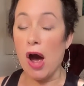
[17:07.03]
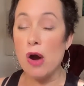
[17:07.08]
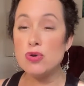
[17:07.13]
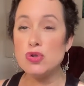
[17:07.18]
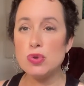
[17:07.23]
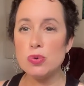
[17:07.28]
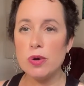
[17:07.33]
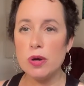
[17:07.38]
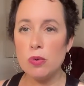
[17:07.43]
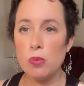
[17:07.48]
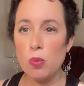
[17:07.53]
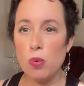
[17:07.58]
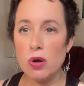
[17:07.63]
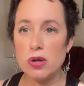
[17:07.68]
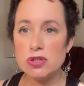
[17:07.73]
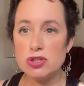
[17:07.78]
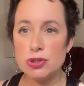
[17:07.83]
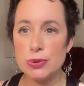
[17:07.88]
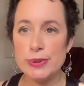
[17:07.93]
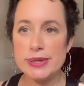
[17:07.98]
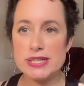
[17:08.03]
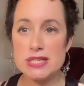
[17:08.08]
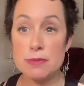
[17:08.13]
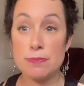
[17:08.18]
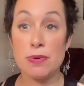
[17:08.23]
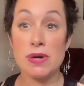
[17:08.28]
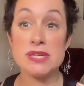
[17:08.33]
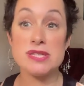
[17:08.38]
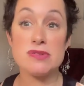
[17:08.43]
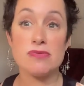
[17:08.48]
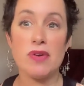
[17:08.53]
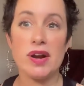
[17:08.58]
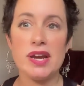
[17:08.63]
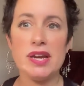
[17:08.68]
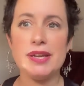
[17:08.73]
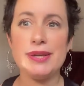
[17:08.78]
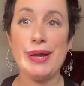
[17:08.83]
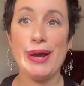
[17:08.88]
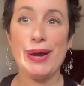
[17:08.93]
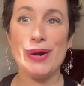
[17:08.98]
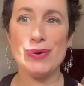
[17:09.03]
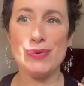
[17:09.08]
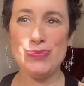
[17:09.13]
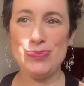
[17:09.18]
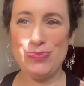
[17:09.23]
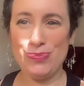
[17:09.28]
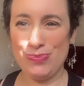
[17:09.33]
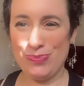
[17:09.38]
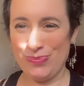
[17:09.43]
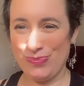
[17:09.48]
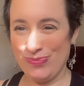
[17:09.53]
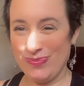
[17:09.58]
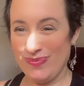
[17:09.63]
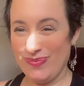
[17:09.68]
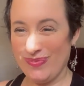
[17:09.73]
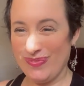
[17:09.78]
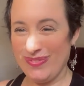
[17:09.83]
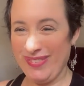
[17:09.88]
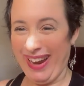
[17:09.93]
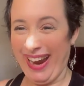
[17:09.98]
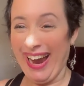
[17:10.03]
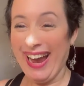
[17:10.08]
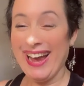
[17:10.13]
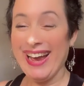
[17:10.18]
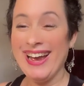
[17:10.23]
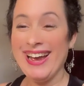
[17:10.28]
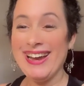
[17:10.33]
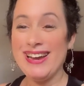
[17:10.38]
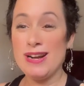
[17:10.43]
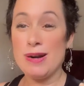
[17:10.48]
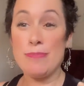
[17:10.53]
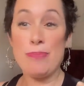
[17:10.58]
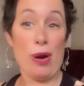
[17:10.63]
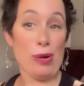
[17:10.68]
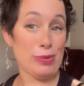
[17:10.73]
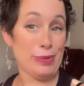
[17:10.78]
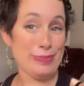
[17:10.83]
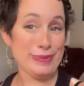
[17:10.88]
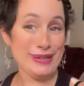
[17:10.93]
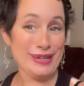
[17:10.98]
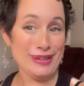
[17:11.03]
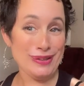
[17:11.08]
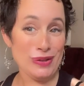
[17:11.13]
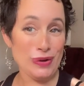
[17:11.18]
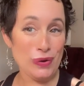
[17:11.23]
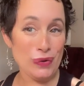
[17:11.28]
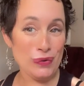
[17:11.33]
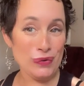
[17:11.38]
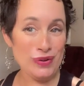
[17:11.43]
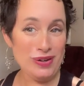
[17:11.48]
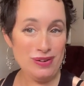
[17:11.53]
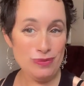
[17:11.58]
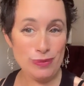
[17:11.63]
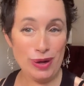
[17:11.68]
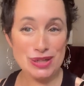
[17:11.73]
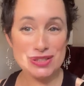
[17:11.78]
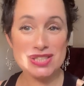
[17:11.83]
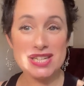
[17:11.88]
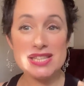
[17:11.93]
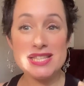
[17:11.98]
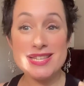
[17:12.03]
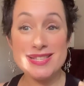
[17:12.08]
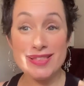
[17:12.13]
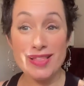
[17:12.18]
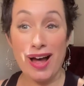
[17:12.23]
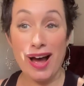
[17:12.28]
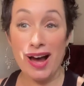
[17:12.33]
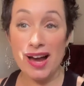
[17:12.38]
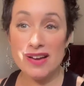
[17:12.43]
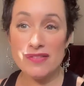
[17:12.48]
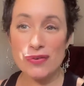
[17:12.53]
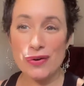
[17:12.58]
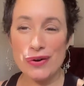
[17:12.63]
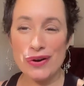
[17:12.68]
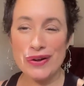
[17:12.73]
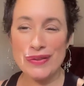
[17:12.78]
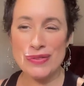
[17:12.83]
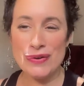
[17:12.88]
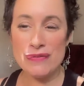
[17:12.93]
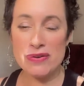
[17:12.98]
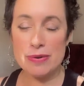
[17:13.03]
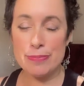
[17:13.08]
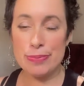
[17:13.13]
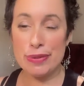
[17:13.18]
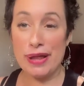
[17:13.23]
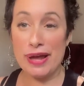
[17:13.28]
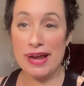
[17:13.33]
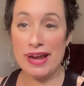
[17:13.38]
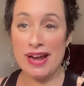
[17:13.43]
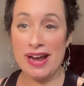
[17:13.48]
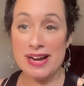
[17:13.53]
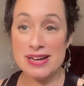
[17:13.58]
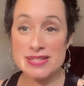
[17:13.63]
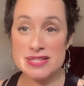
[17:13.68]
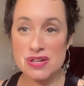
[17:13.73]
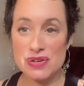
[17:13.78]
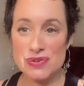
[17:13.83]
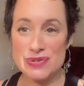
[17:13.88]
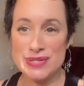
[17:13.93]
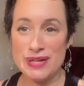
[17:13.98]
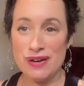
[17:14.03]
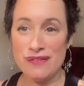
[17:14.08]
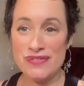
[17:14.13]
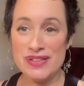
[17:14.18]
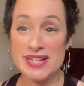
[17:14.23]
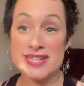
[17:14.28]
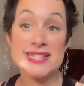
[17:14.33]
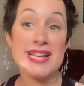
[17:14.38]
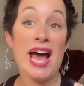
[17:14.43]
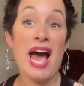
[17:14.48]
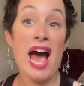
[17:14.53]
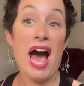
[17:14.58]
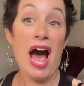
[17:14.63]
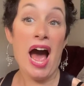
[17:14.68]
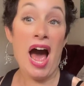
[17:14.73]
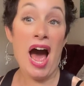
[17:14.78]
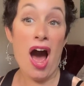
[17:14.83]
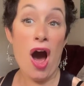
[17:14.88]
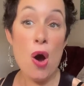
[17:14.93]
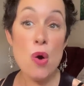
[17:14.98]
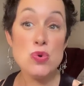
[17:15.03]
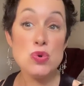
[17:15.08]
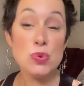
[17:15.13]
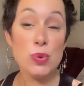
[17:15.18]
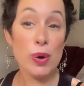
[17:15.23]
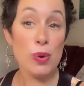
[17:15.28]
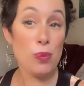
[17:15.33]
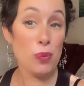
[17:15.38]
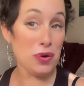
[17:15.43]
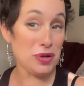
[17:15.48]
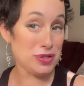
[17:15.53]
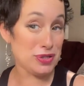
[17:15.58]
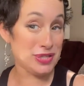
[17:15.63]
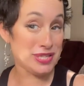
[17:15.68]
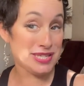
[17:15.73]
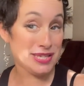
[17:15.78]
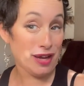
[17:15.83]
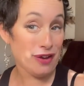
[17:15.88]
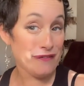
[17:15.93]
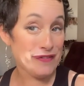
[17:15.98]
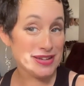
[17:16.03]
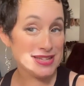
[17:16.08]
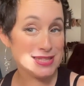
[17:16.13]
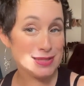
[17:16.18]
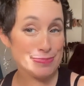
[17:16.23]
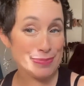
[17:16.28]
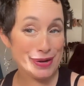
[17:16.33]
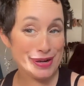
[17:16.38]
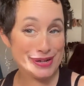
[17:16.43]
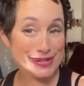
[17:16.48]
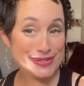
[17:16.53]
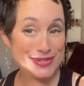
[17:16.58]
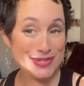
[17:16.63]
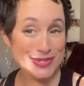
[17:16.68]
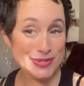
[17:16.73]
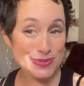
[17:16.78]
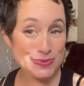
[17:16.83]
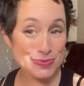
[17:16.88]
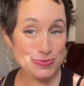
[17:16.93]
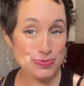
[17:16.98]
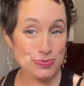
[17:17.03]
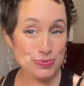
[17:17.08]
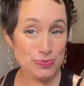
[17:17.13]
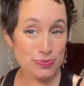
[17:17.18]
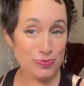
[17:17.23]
How do I want to express right now? You're probably alone watching this live or on the replay. Ask yourself this: how do I want to self-express